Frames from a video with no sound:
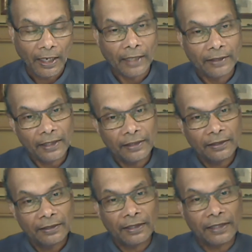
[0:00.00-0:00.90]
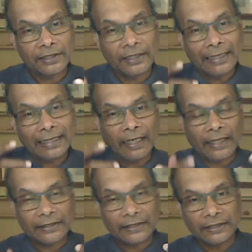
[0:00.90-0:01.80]
And then there's a little
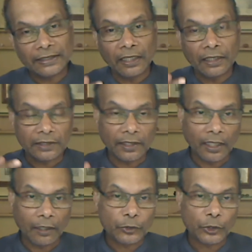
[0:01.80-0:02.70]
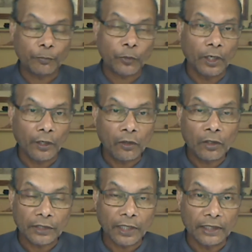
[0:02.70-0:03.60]
exercise that helps you
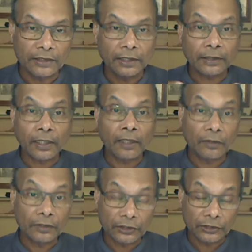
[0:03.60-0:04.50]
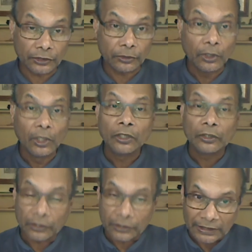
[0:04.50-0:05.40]
prioritize and encourages you
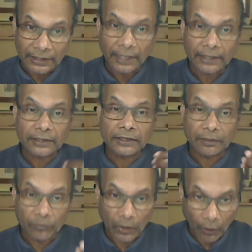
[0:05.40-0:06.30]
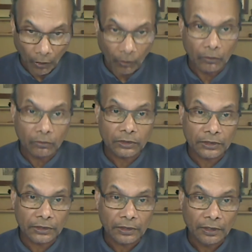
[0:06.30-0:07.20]
to set some
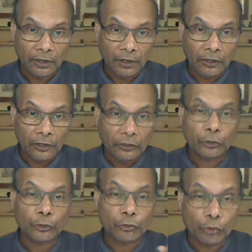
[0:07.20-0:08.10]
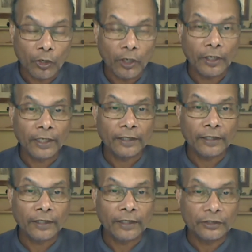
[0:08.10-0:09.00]
goals to try and
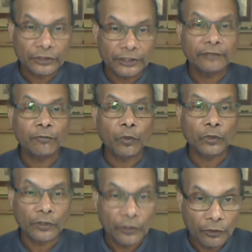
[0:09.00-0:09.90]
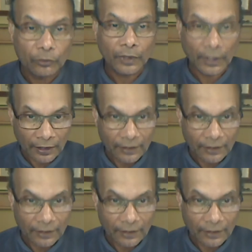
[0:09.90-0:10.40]
achieve what you need,